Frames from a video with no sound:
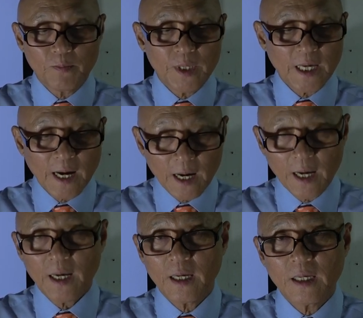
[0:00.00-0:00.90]

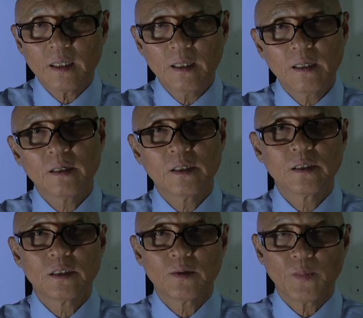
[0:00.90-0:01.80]
Behind
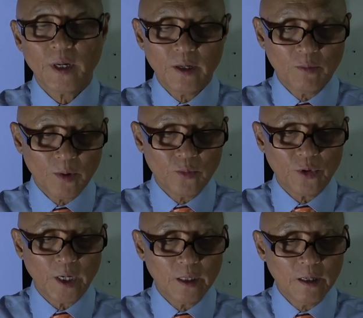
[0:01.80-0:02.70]
tympanic
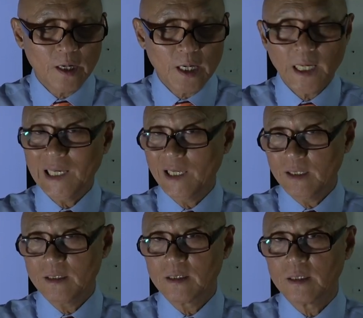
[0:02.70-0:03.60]
membrane
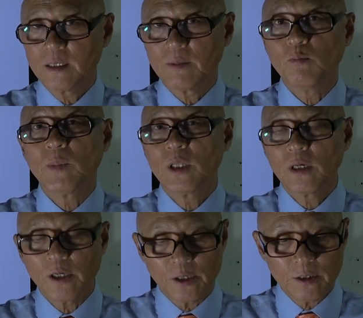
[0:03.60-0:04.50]
is
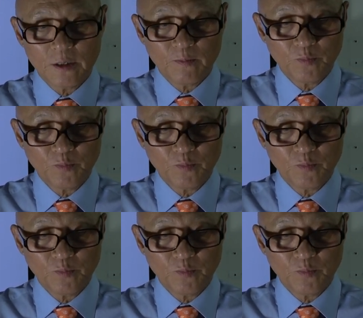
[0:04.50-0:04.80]
middle ear,